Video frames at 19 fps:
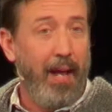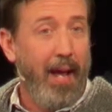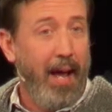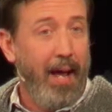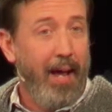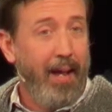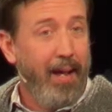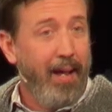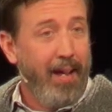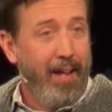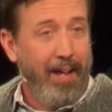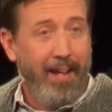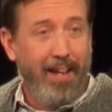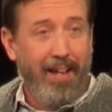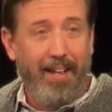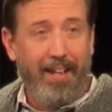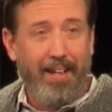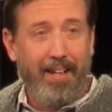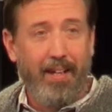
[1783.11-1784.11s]
that.
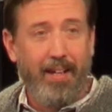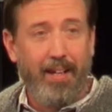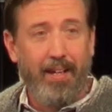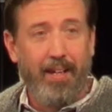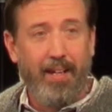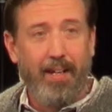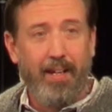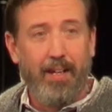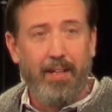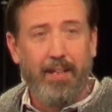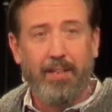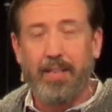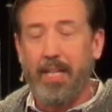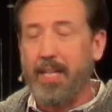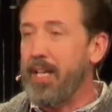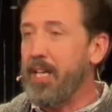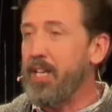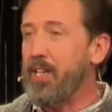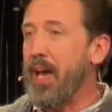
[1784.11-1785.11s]

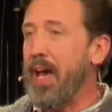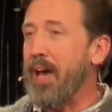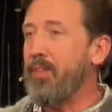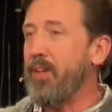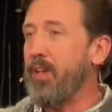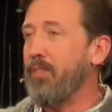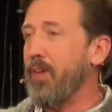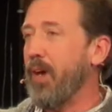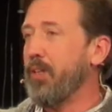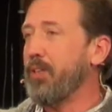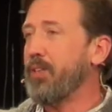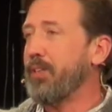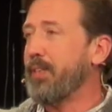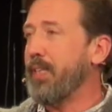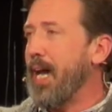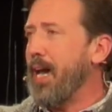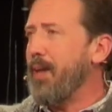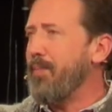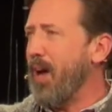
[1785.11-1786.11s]
Say, didn't you have a devotion
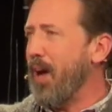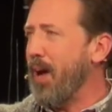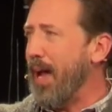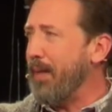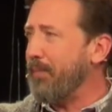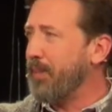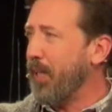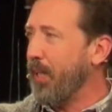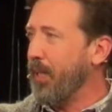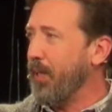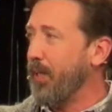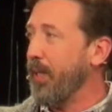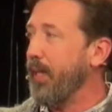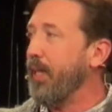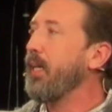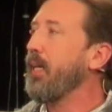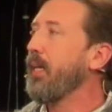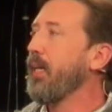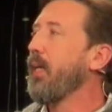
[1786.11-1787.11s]
time? Oh,
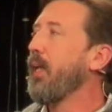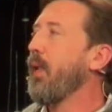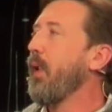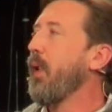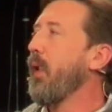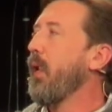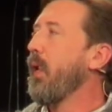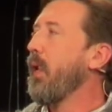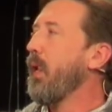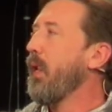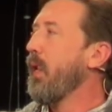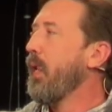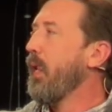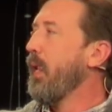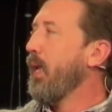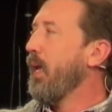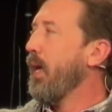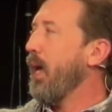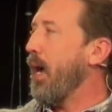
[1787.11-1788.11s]
absolutely.
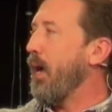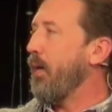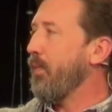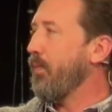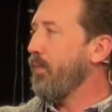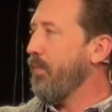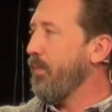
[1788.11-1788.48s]
I